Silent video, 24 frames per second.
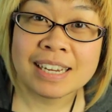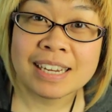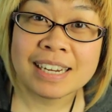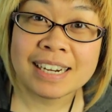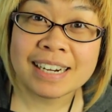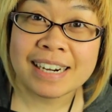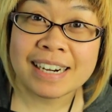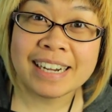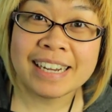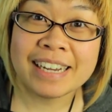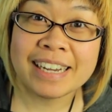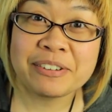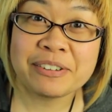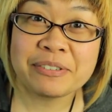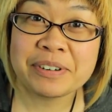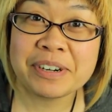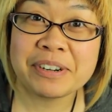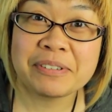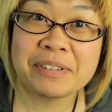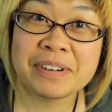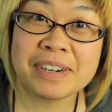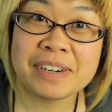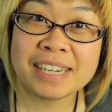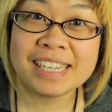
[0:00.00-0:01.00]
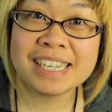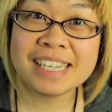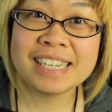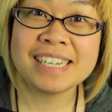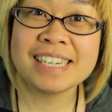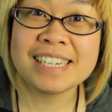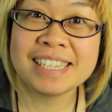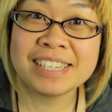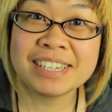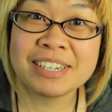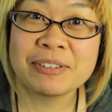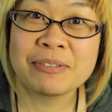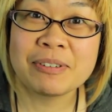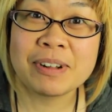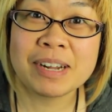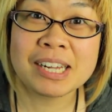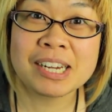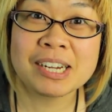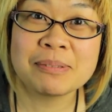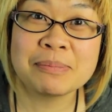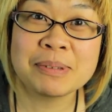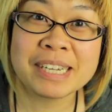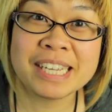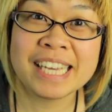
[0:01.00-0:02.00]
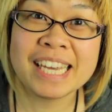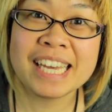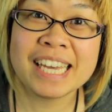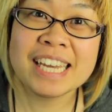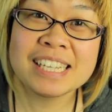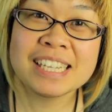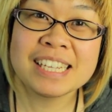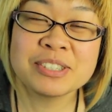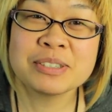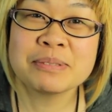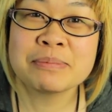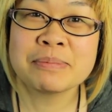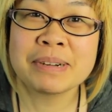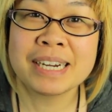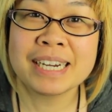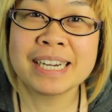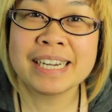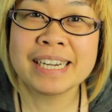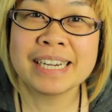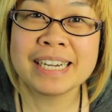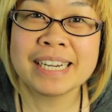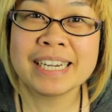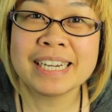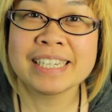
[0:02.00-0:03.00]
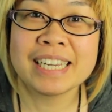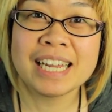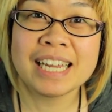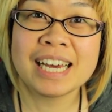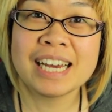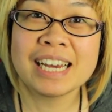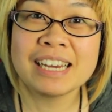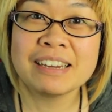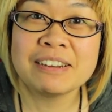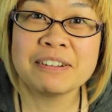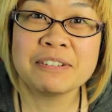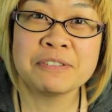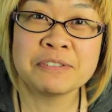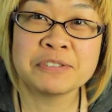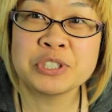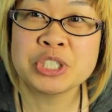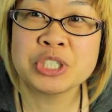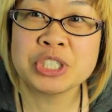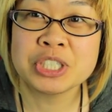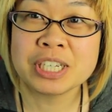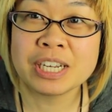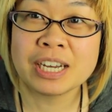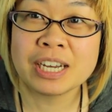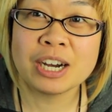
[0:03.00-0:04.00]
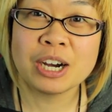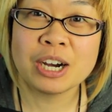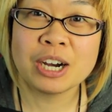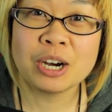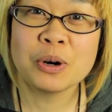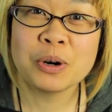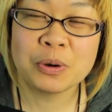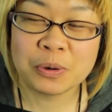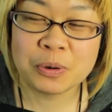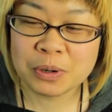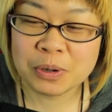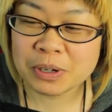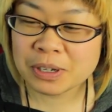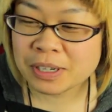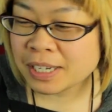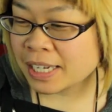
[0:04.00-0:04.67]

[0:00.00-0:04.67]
Hi everyone. Welcome again to my live show.